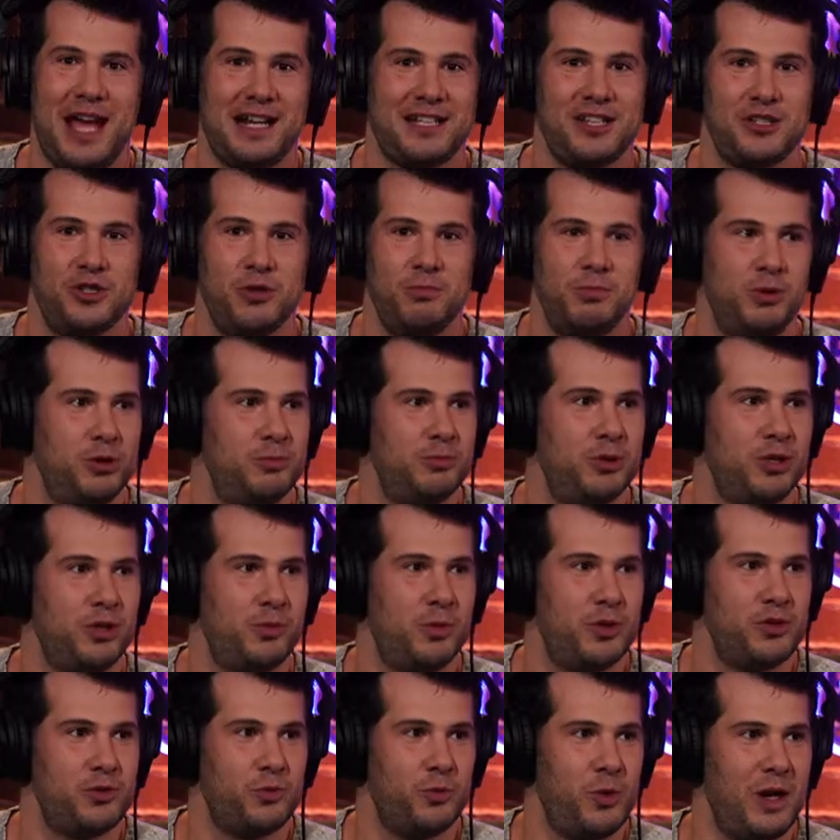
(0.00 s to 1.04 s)
act as though Bloomberg
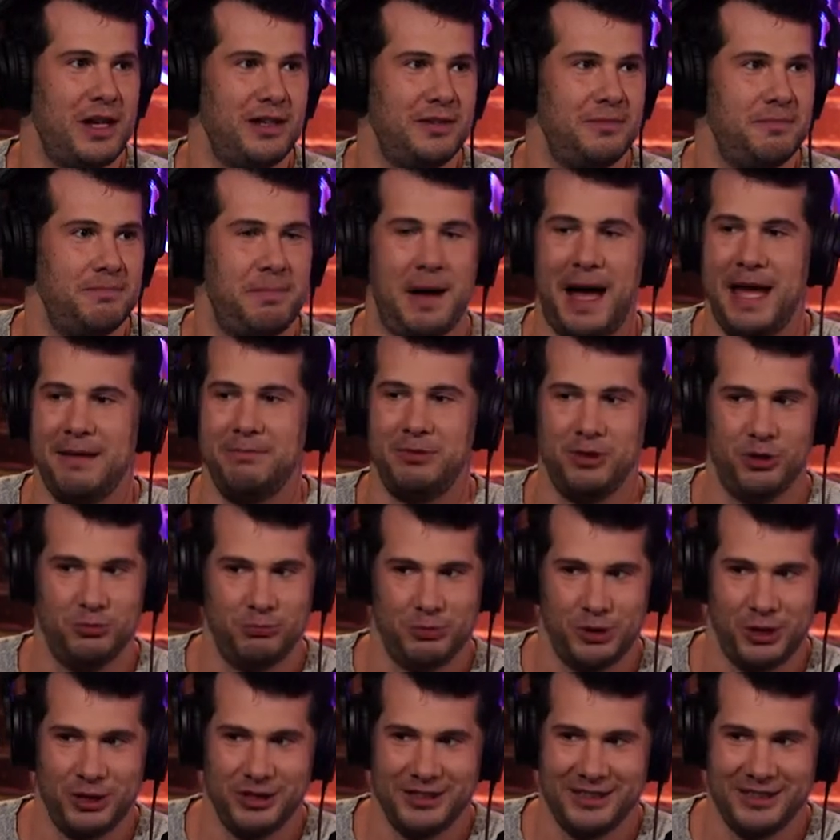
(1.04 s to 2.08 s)
was written by Bloomberg.